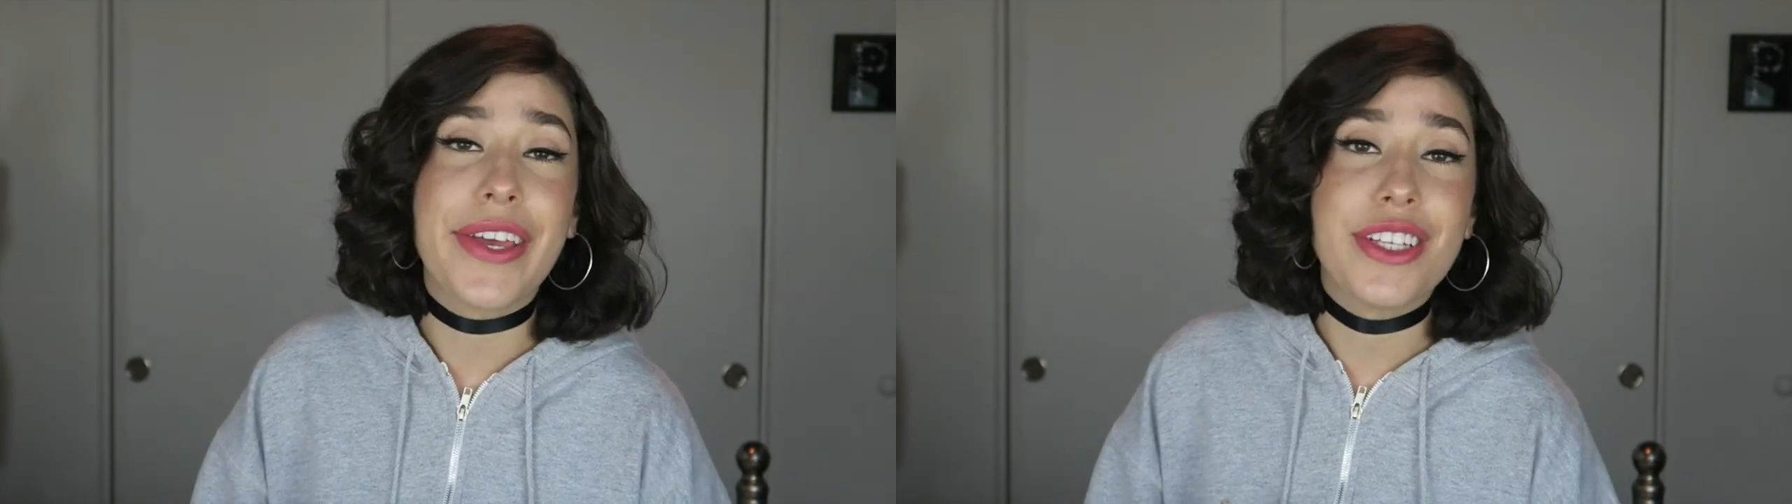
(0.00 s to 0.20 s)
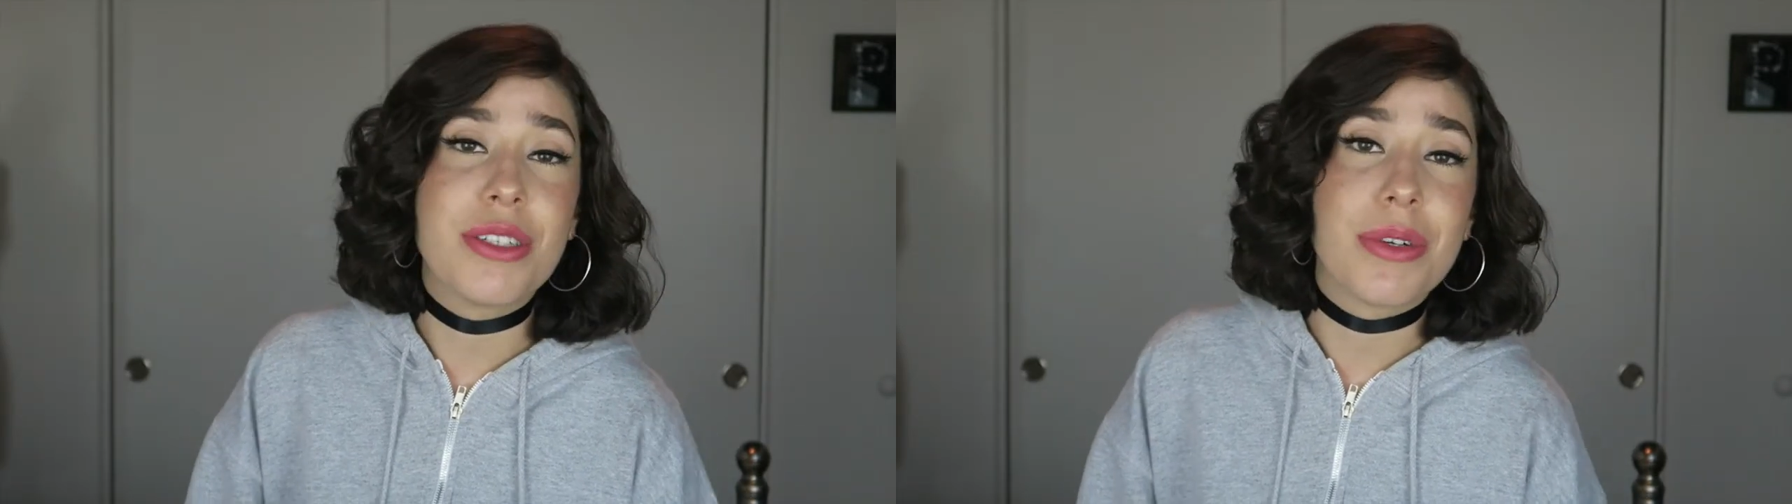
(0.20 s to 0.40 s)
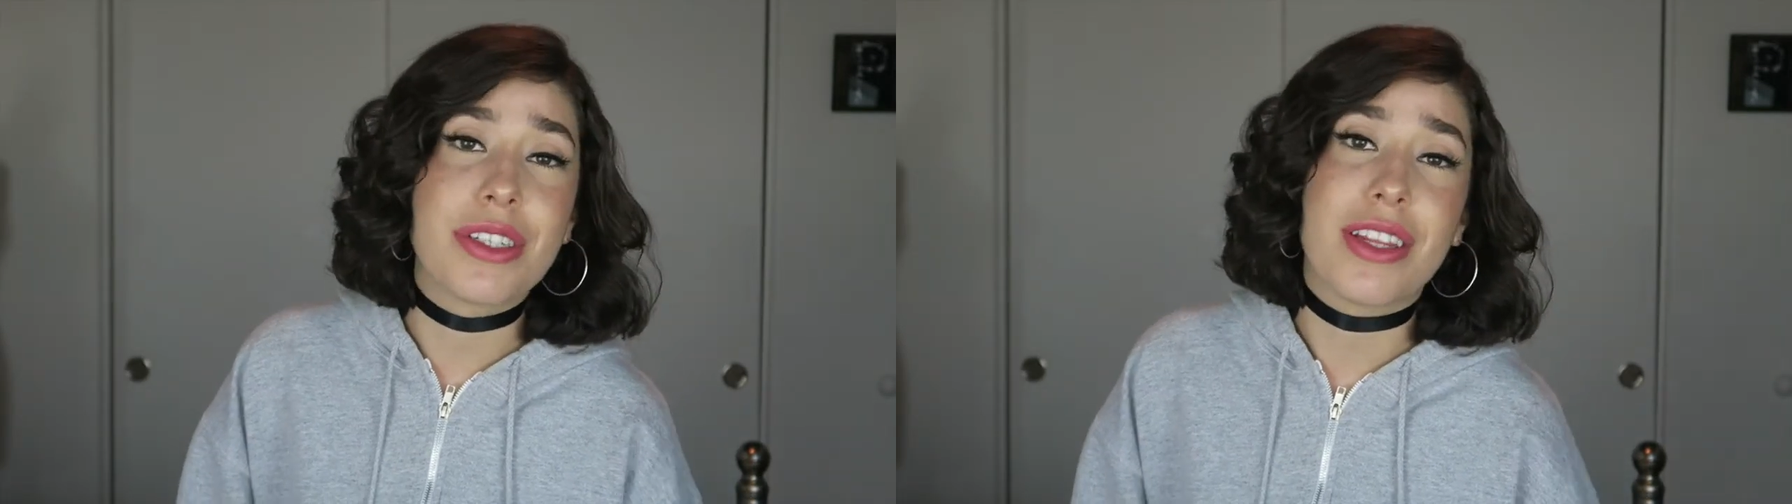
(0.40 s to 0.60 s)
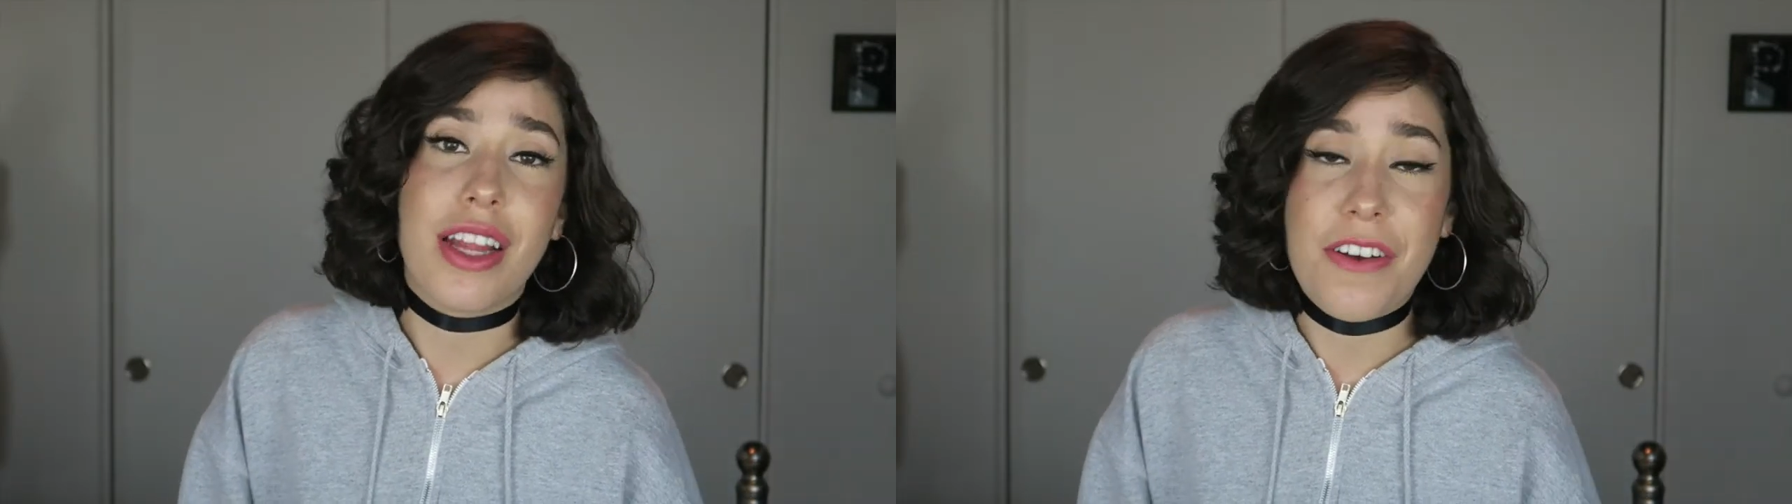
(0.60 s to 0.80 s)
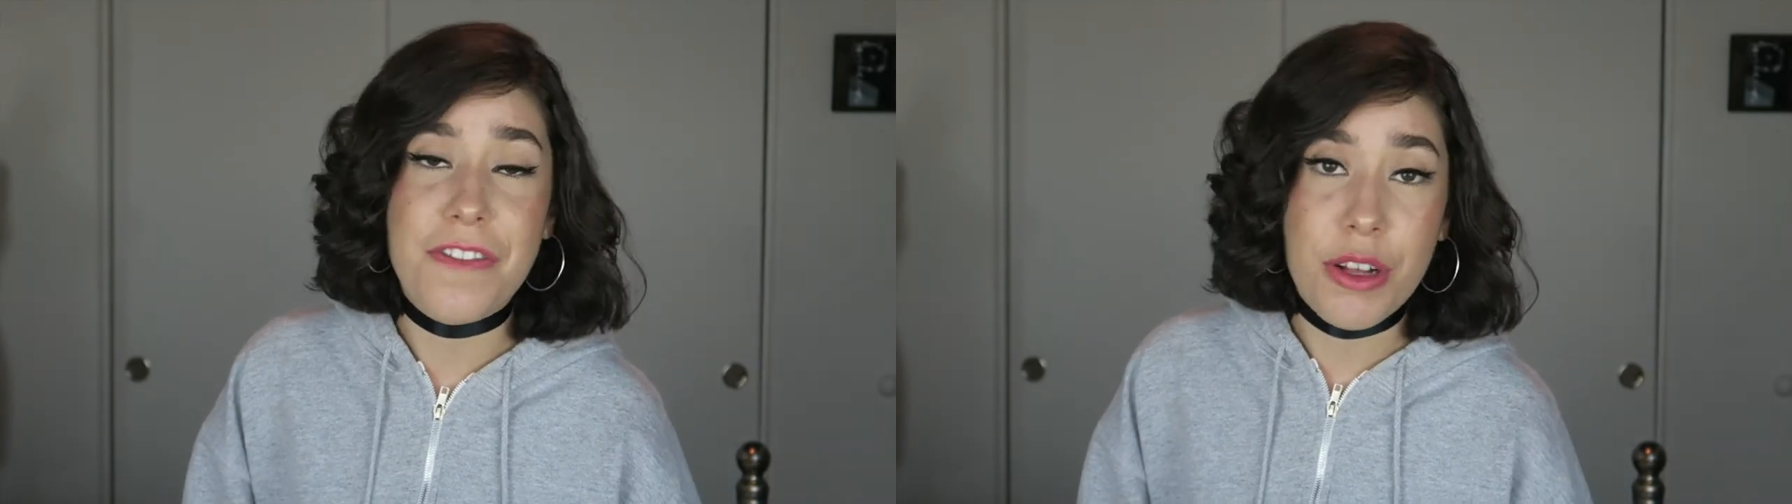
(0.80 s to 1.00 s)
YouTubers
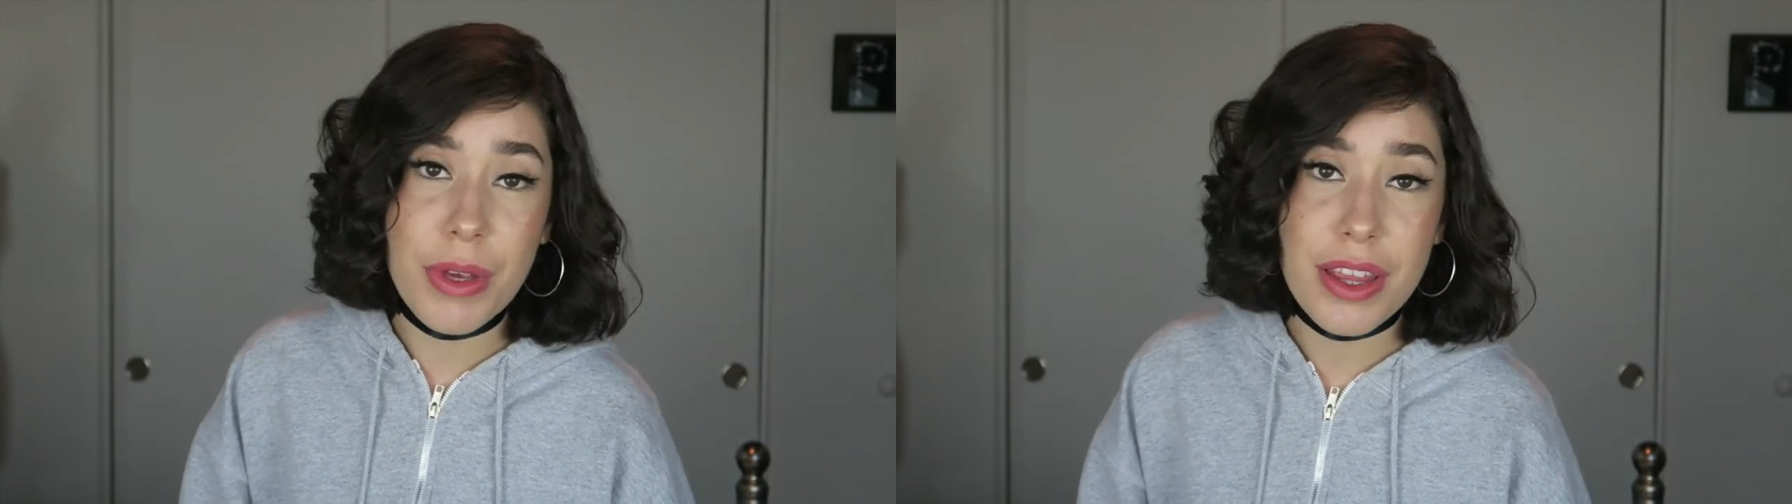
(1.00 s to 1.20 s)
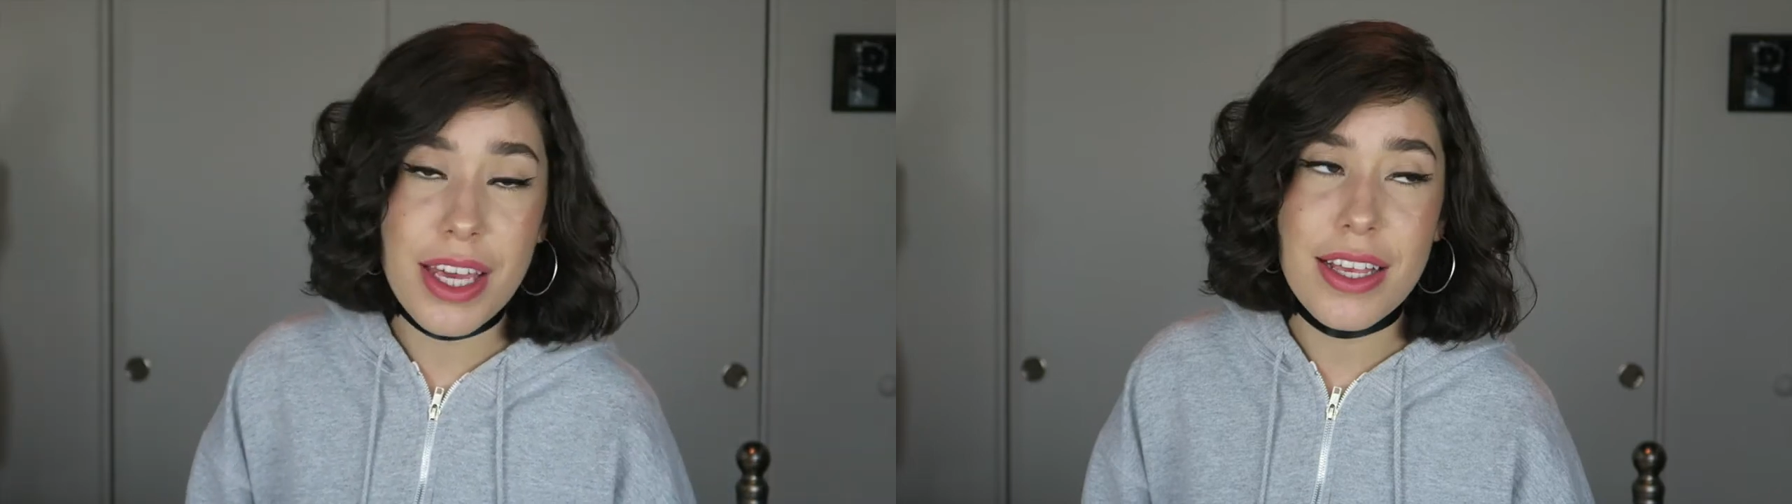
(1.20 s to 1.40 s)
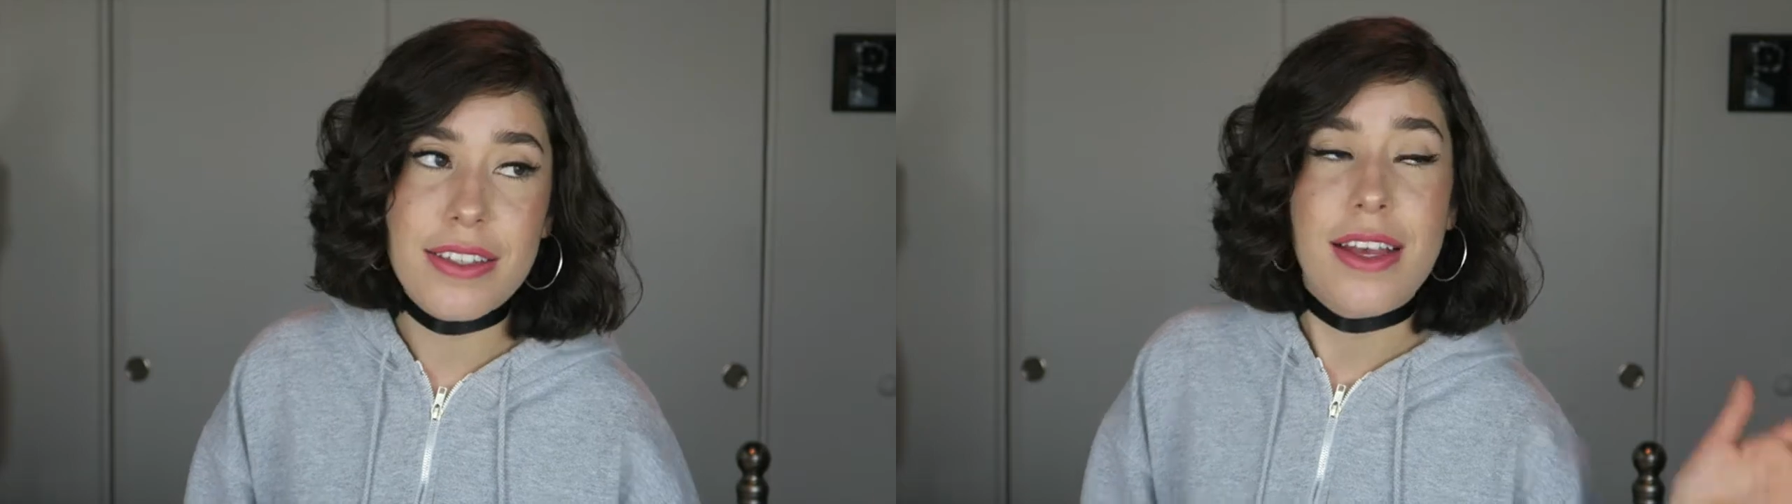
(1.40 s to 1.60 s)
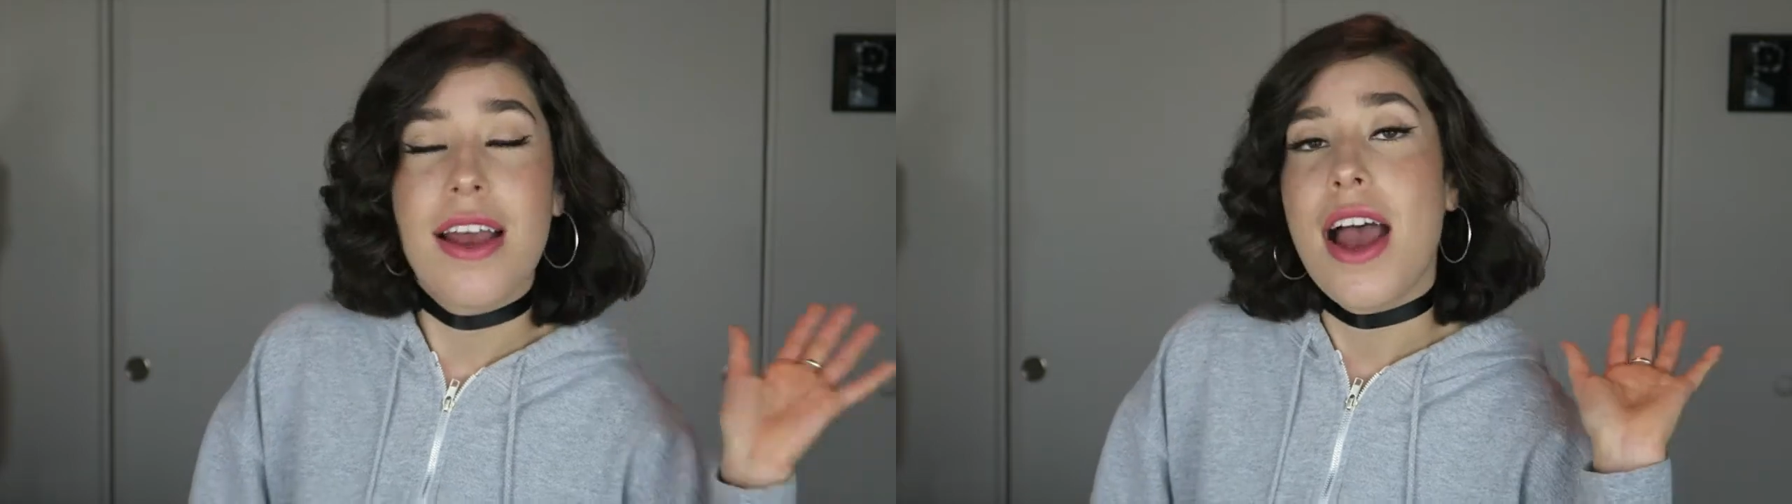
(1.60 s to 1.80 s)
love filming these.